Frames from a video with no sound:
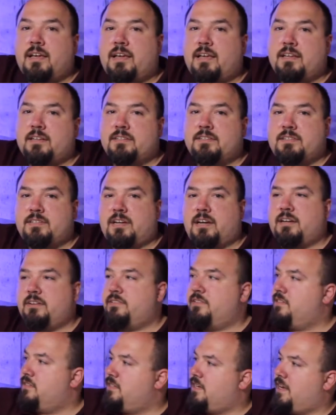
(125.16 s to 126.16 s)
inside
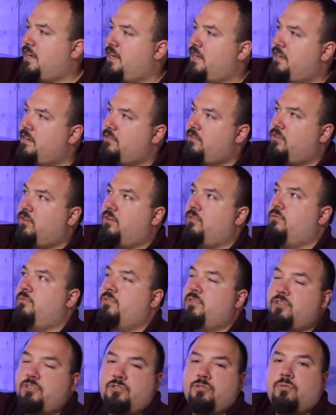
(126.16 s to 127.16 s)
of the tank along
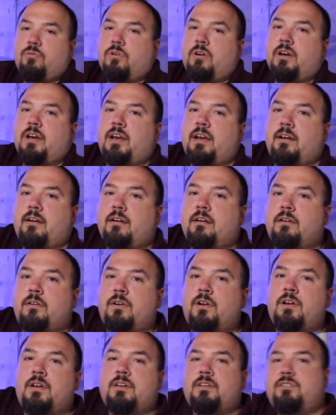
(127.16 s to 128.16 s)
with the door here
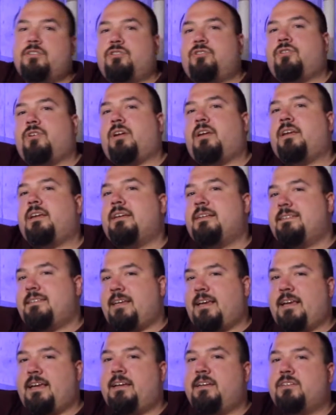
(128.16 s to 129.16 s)
to try and
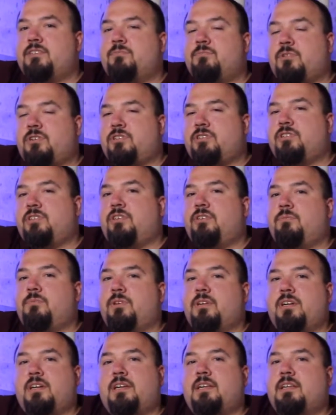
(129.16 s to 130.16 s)
contain as much of the
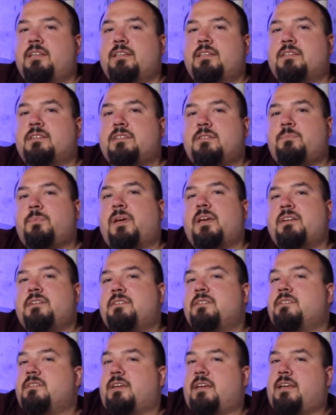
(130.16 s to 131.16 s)
humidity in this
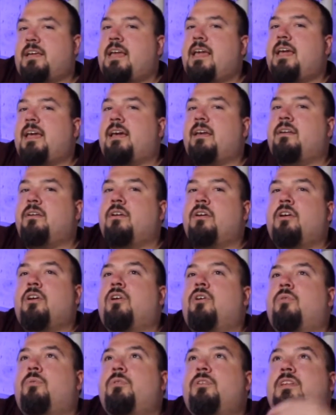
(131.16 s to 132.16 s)
space as I can
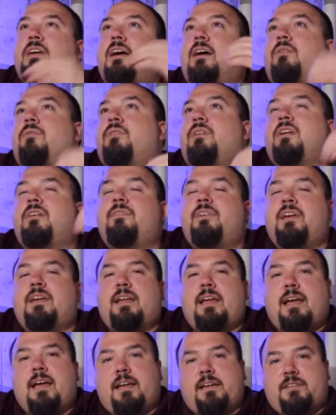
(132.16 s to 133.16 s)
without giving
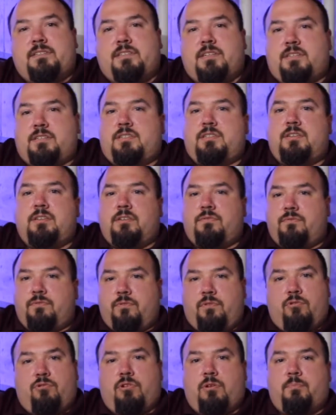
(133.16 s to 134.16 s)
it access to the
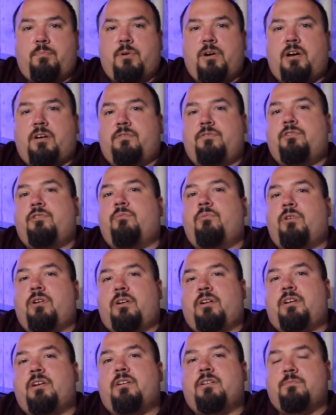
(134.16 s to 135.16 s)
floor above to
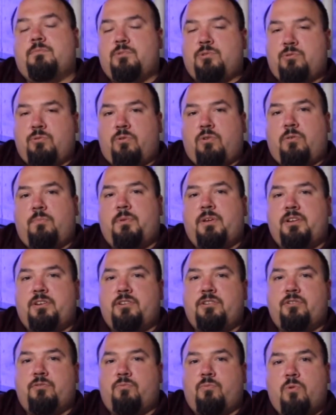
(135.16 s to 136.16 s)
where it can absorb
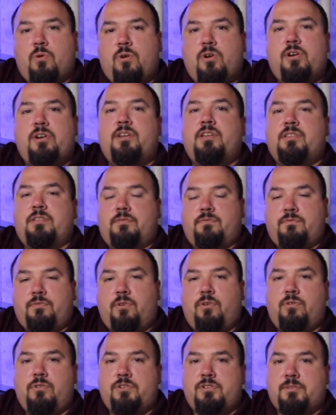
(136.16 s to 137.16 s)
into the wood and the
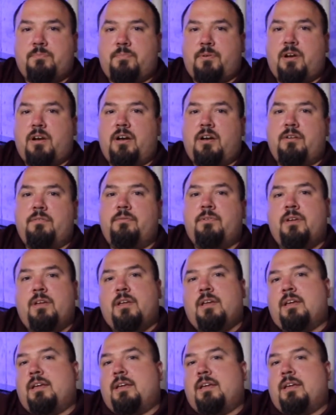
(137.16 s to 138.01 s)
floors above,